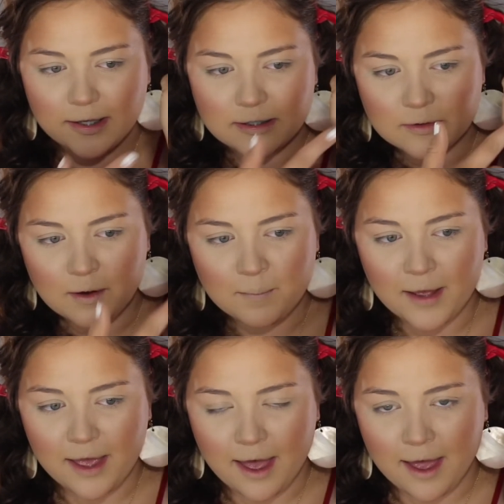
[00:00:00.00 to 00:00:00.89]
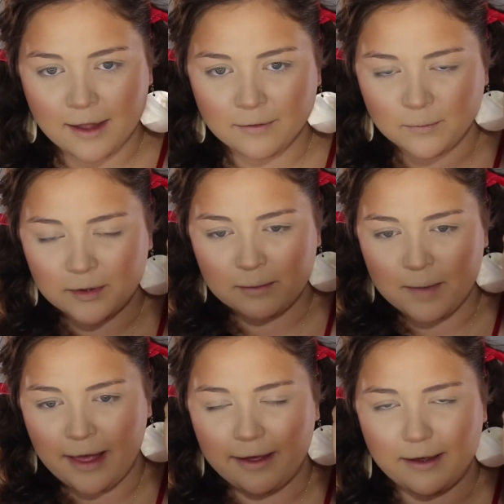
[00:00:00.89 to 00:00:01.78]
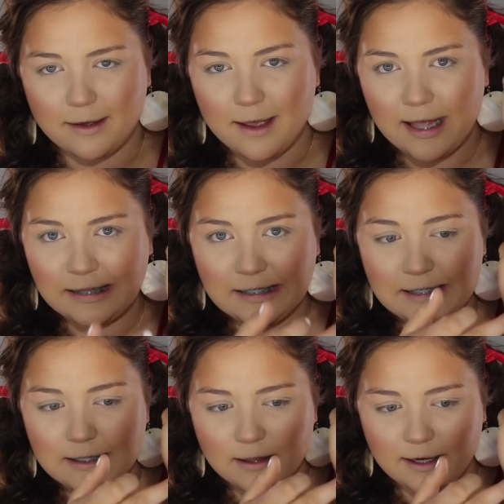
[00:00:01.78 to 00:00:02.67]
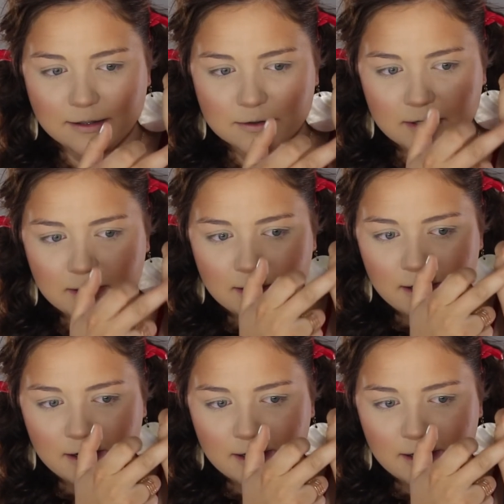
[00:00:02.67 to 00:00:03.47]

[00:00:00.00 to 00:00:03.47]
So on my hand with my LED lights right there,